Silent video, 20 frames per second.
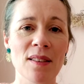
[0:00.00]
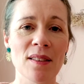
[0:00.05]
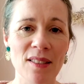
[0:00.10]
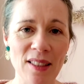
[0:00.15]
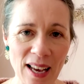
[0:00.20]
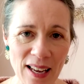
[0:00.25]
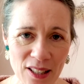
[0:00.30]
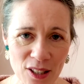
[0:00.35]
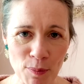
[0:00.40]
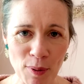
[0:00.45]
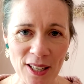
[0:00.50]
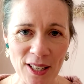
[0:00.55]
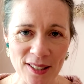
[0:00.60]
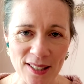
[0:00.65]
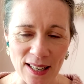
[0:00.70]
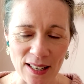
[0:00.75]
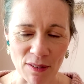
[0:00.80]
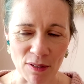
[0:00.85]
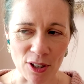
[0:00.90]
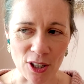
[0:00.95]
that's being
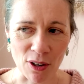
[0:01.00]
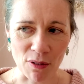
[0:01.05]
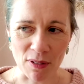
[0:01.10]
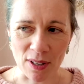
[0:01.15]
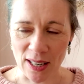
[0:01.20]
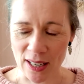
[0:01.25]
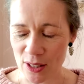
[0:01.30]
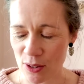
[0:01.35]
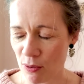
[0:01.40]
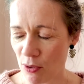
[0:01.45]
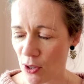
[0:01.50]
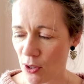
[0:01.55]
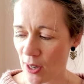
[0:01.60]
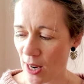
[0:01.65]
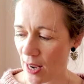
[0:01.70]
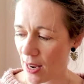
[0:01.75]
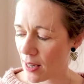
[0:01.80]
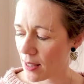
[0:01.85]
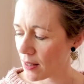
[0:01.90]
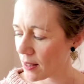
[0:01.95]
delivered over the next few
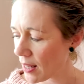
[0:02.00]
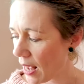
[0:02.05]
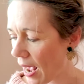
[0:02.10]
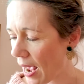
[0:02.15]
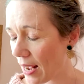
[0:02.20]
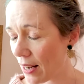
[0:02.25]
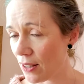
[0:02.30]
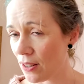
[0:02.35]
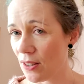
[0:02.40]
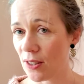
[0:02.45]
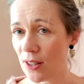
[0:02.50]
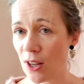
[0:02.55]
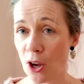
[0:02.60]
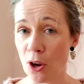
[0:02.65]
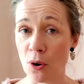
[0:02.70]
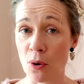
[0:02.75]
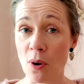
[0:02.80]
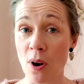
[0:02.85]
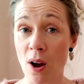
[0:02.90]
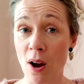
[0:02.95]
days, and
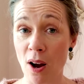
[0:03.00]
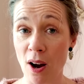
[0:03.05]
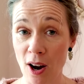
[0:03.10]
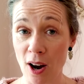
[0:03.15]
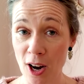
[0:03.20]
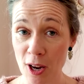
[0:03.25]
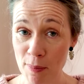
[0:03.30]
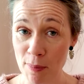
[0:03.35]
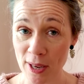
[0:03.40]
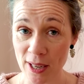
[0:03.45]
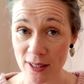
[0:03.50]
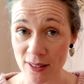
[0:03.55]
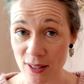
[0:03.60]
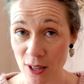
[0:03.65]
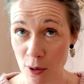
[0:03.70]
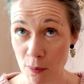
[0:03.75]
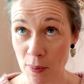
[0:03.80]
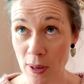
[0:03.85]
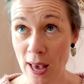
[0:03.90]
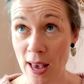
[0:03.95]
so I picked
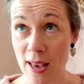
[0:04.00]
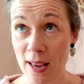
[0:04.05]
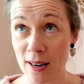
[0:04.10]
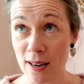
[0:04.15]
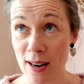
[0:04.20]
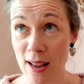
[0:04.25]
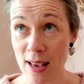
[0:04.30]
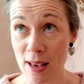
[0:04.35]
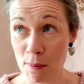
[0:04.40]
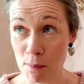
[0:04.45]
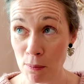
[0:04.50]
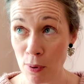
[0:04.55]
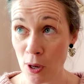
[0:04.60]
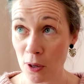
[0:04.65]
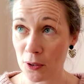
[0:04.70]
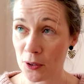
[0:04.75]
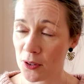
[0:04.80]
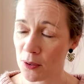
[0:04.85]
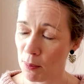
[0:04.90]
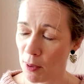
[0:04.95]
up an
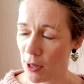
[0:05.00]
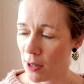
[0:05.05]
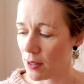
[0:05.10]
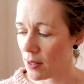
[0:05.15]
impulse buy